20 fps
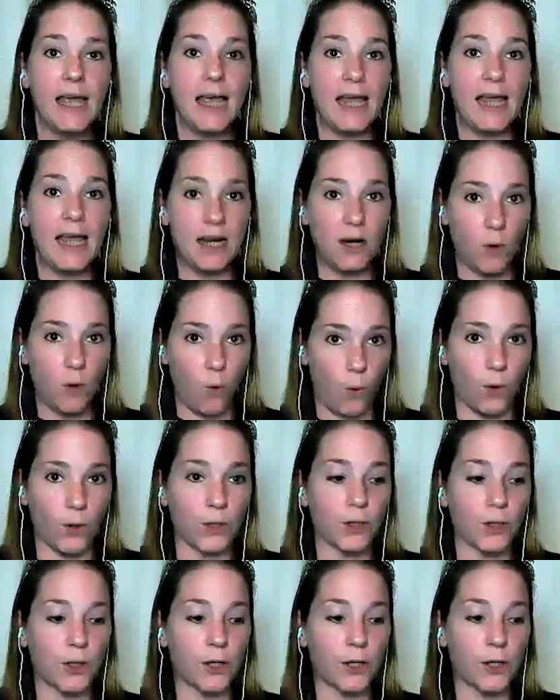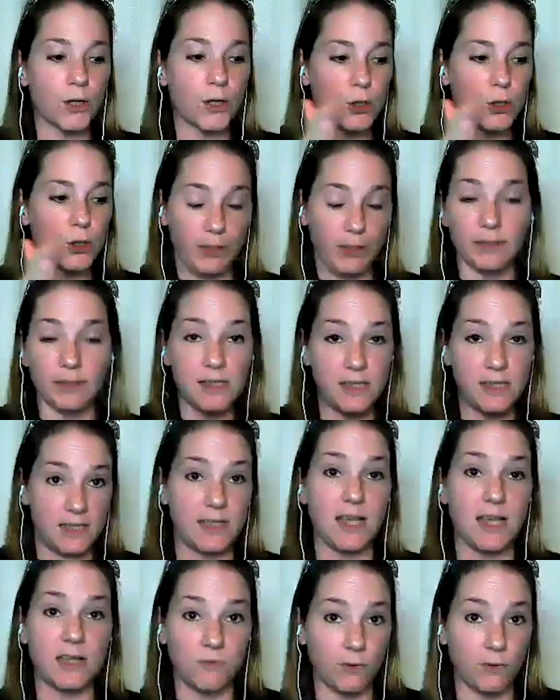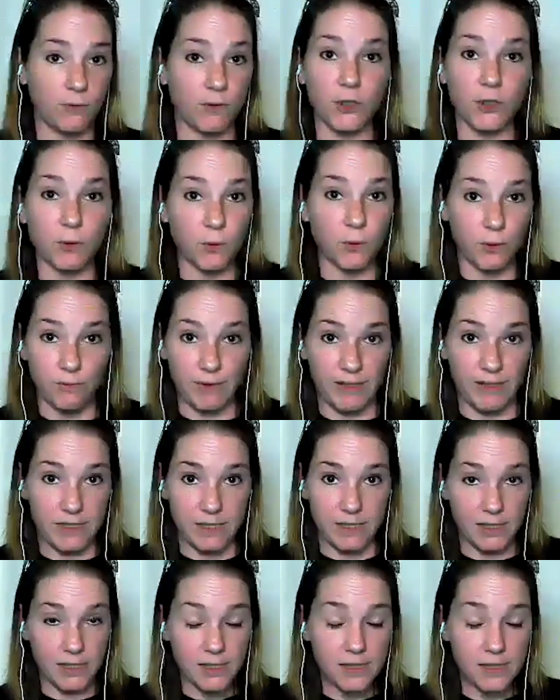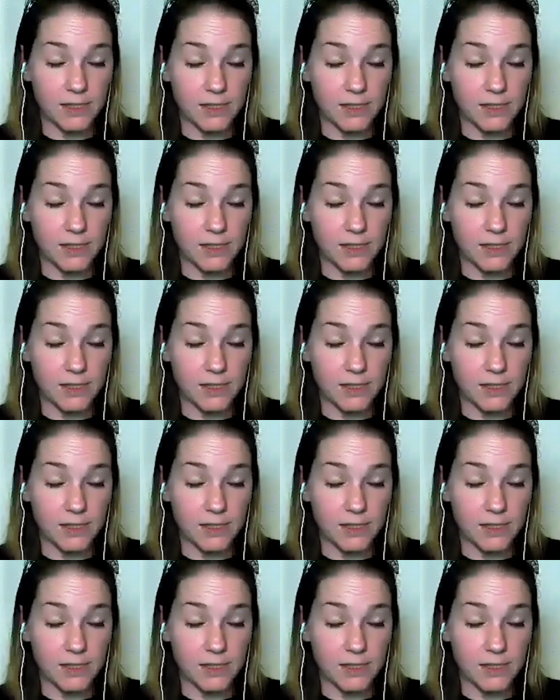in order to build a successful virtual business.